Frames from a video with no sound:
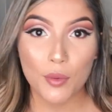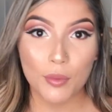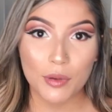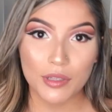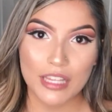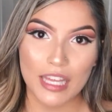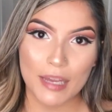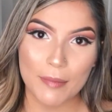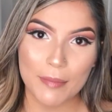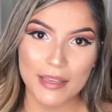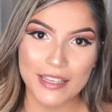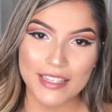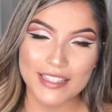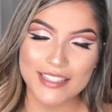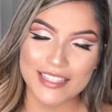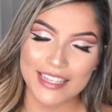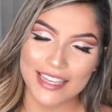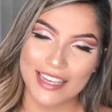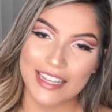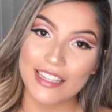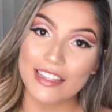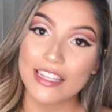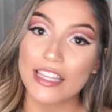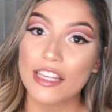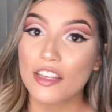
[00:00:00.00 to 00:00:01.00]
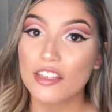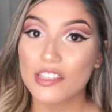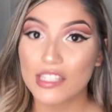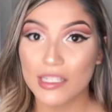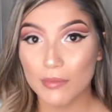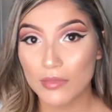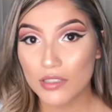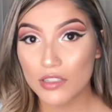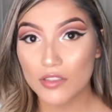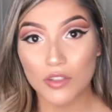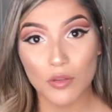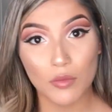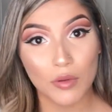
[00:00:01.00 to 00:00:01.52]
With that being said, thank you so
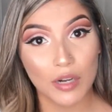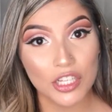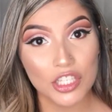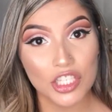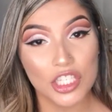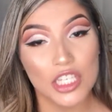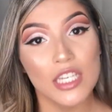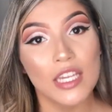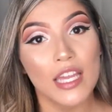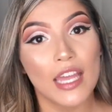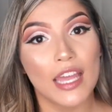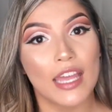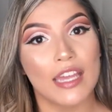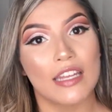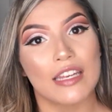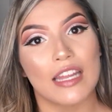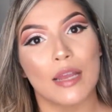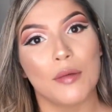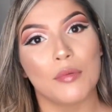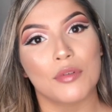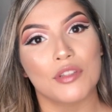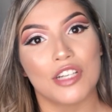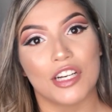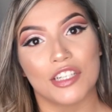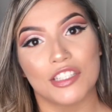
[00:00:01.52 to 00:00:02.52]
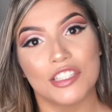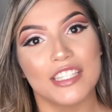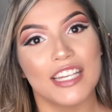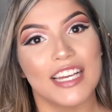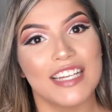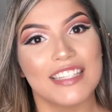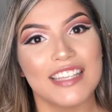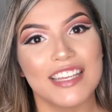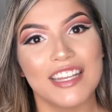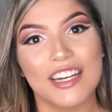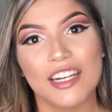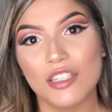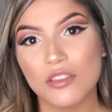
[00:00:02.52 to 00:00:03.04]
much for watching and I will talk to you
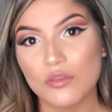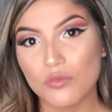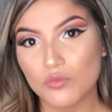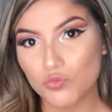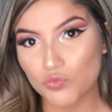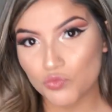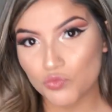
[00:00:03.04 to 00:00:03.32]
guys later.